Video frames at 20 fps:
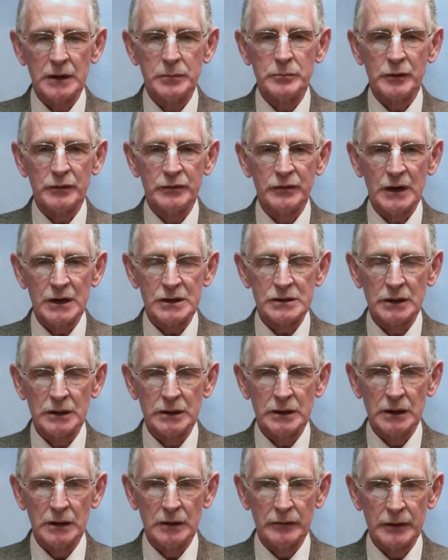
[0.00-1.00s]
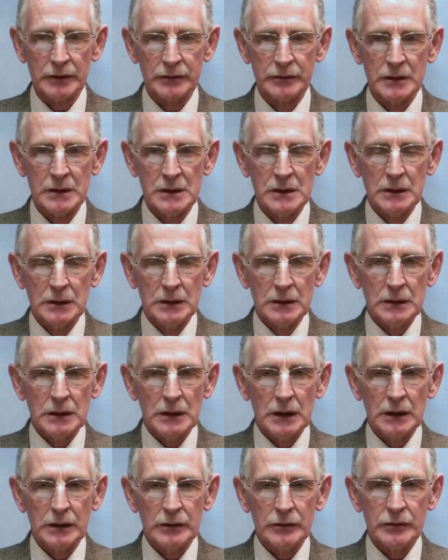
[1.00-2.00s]
very professionally delivered,
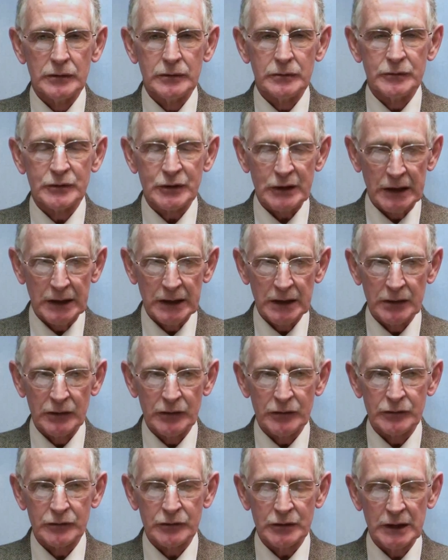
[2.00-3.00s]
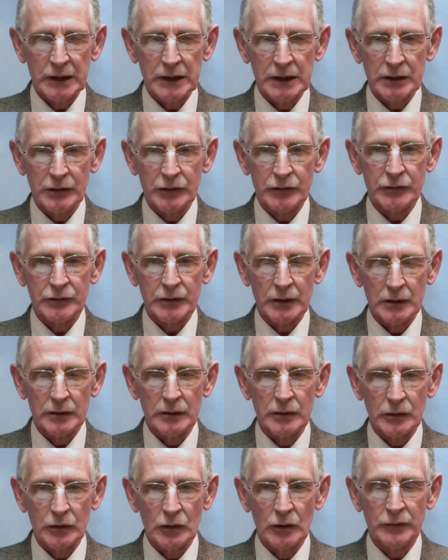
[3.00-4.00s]
and training is
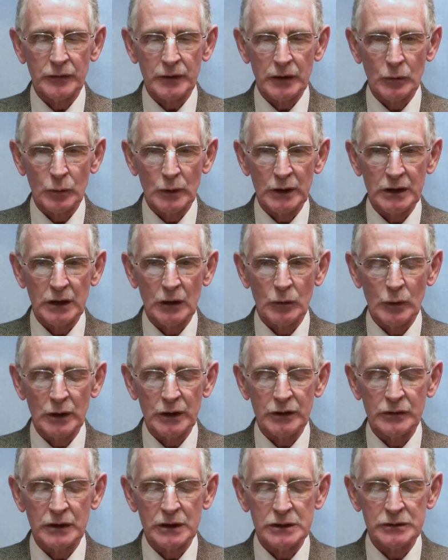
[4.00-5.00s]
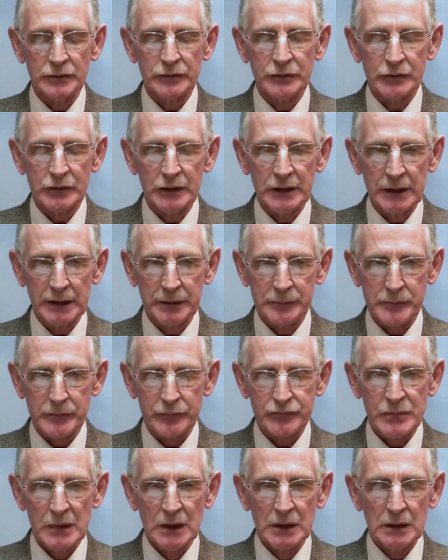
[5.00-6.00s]
they offer a wide range of training,
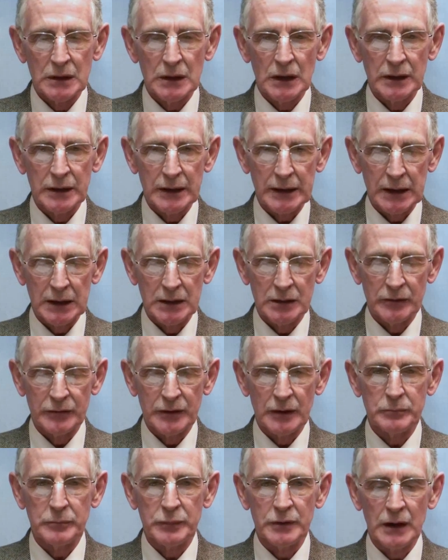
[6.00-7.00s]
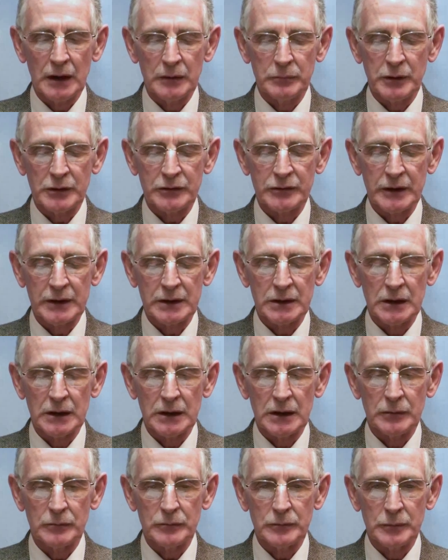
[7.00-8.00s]
and again have that
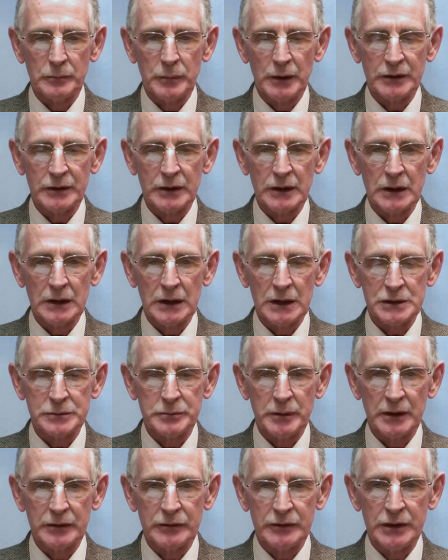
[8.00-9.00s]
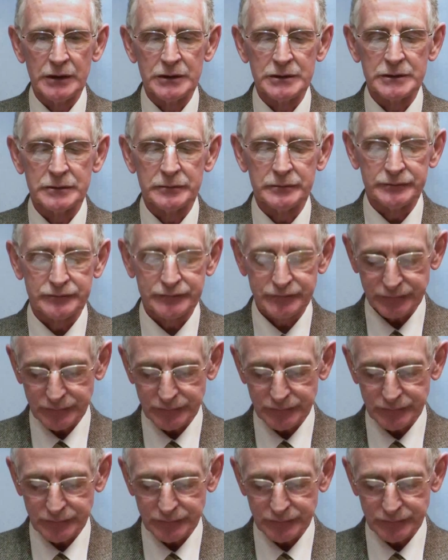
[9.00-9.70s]
particular expertise.